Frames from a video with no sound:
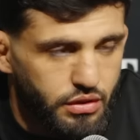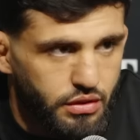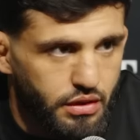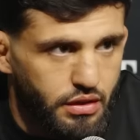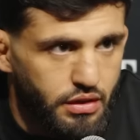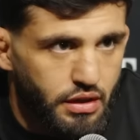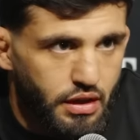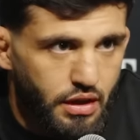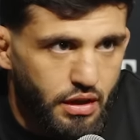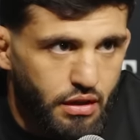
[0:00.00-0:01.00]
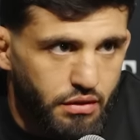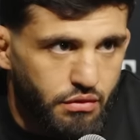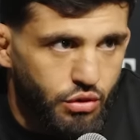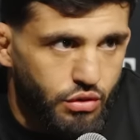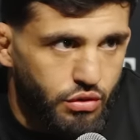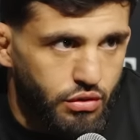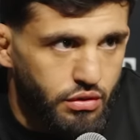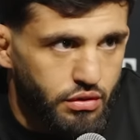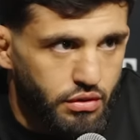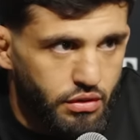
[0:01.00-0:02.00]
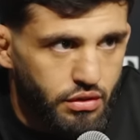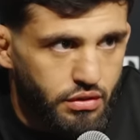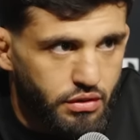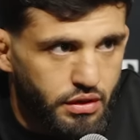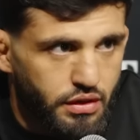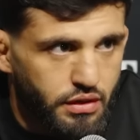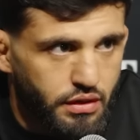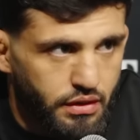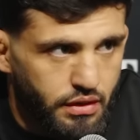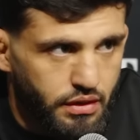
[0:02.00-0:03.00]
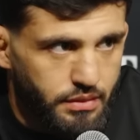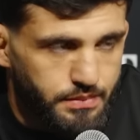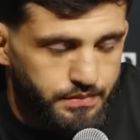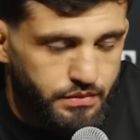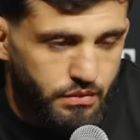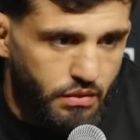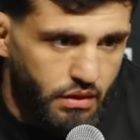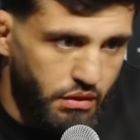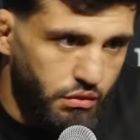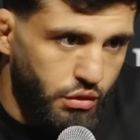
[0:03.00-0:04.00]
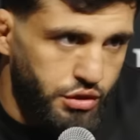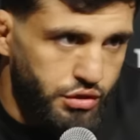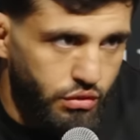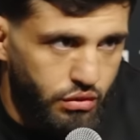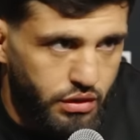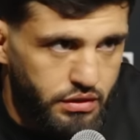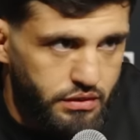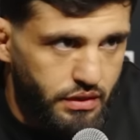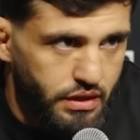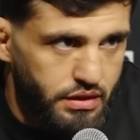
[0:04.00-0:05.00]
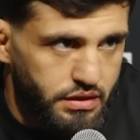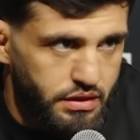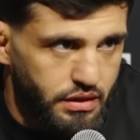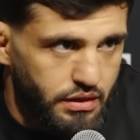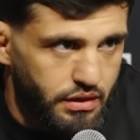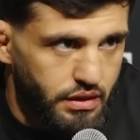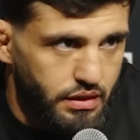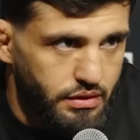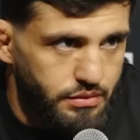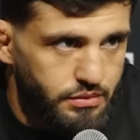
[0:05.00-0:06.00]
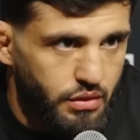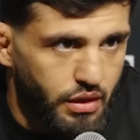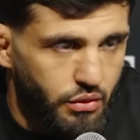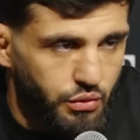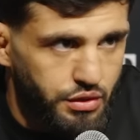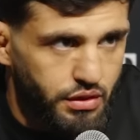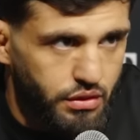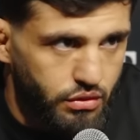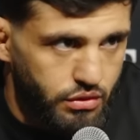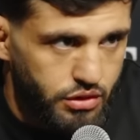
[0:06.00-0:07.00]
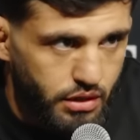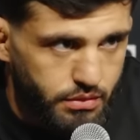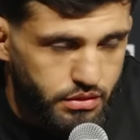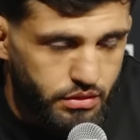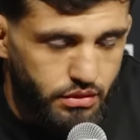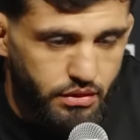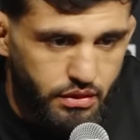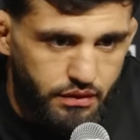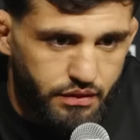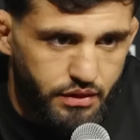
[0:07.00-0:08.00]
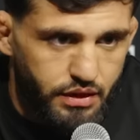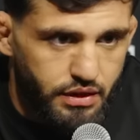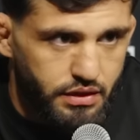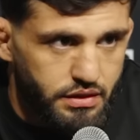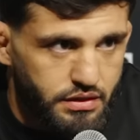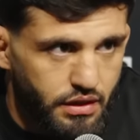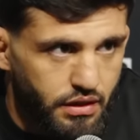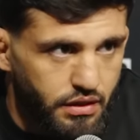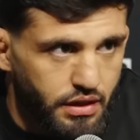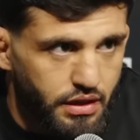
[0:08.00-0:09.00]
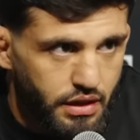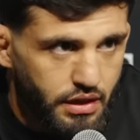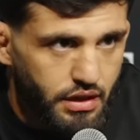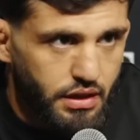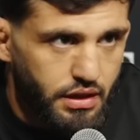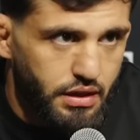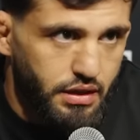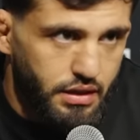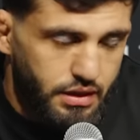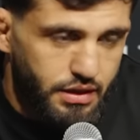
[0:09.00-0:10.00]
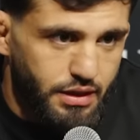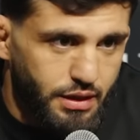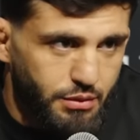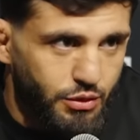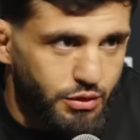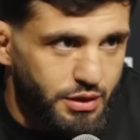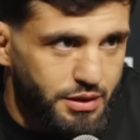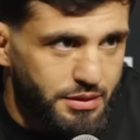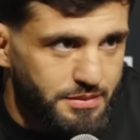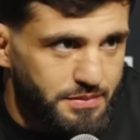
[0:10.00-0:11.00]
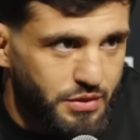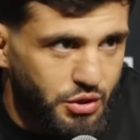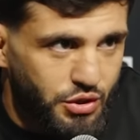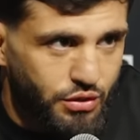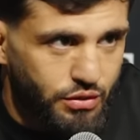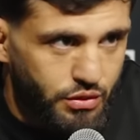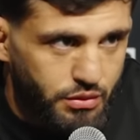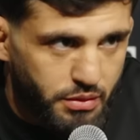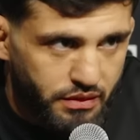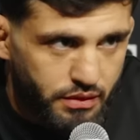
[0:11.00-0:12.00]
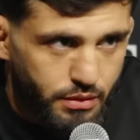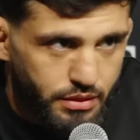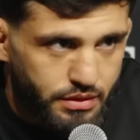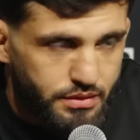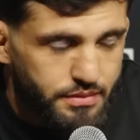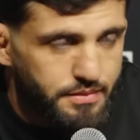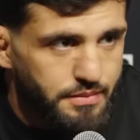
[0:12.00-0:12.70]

And uh, we work a, lo a, lot on it, and um, we watch all his fights, and uh, we did good job. So I feel like this Saturday, I'm gonna show good performance.